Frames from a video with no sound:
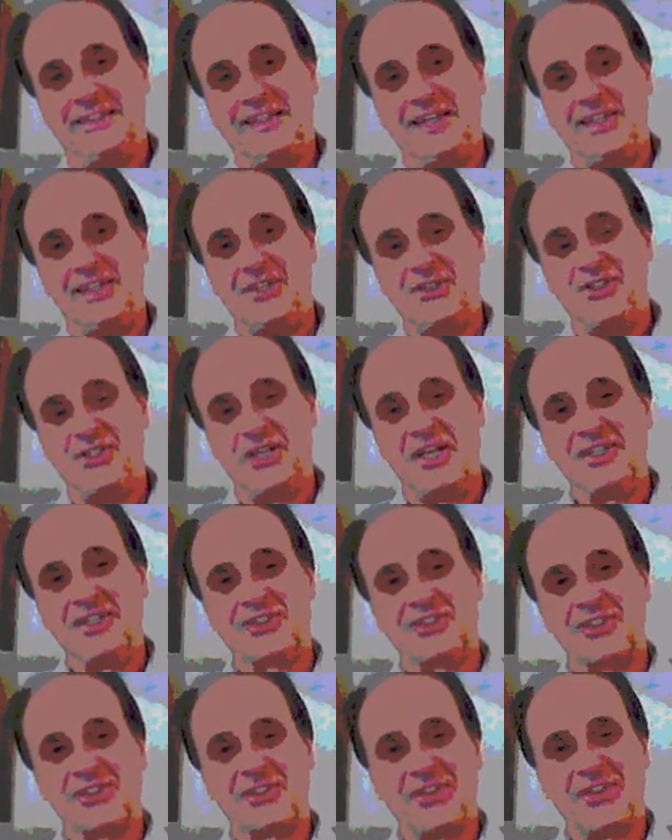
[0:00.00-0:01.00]
In
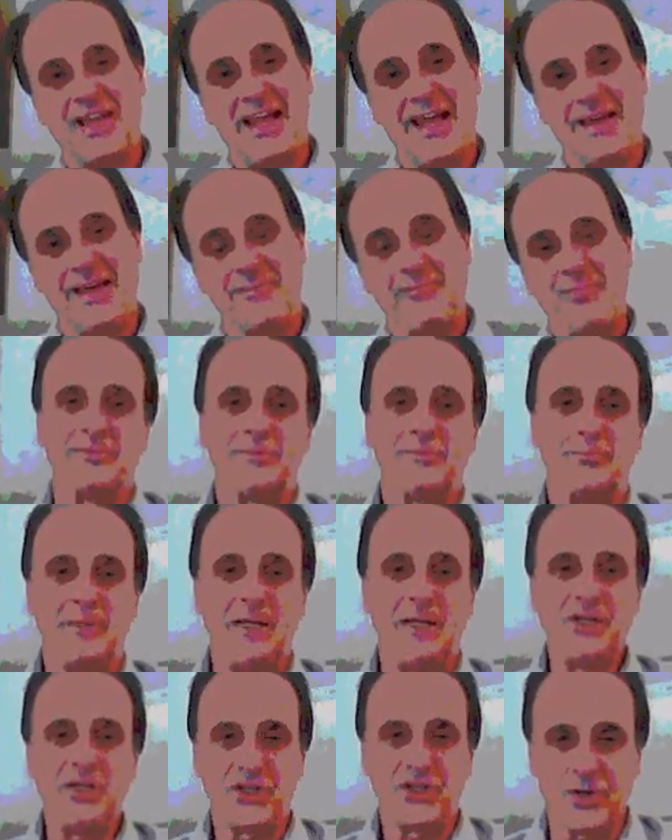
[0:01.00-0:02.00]
Jesus' name,
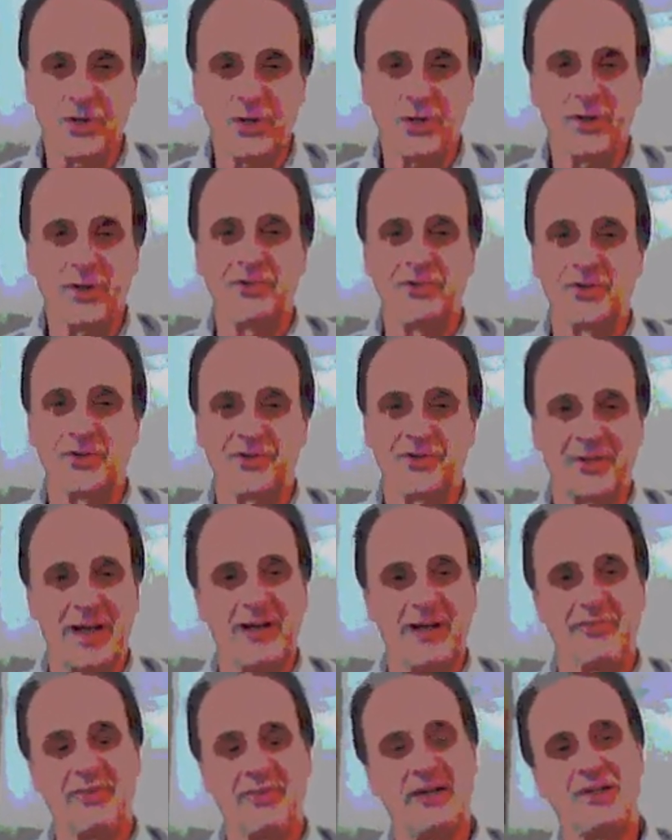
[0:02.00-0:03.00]
be sure of your
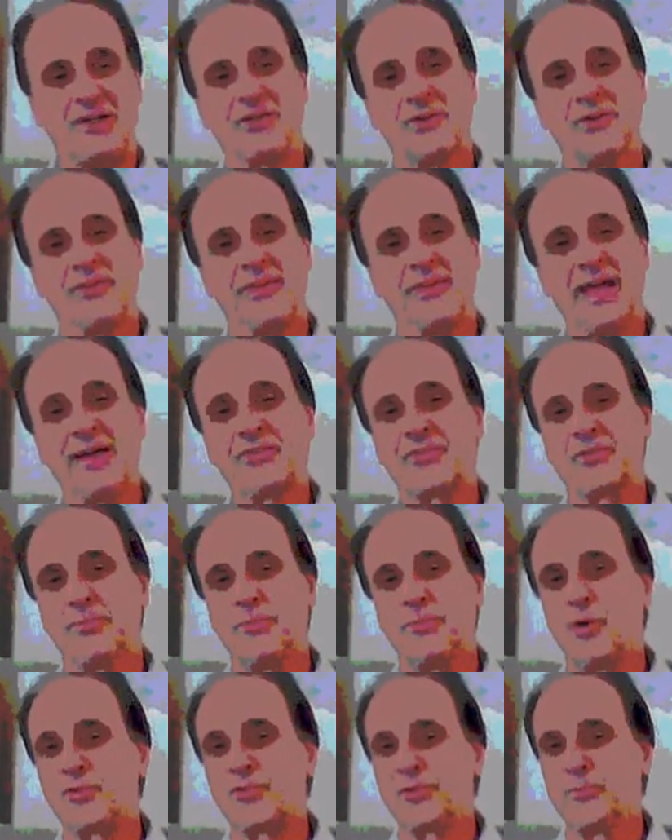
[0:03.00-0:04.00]
salvation. That's the
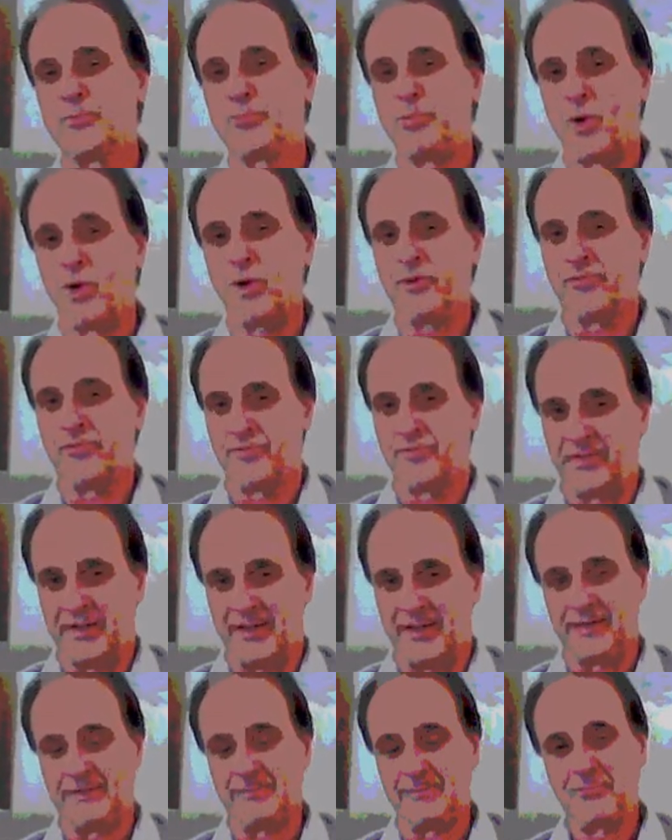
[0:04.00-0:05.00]
most important
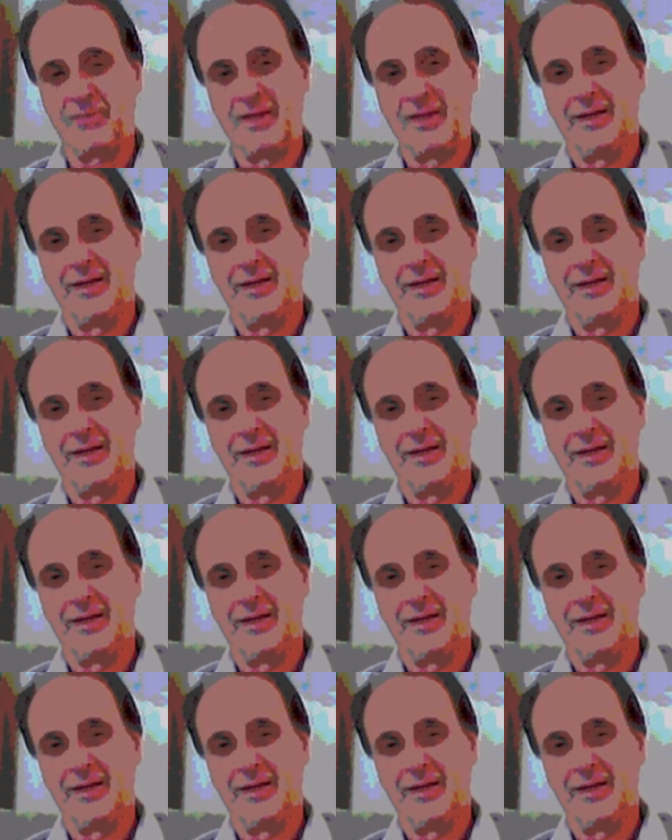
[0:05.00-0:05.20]
thing.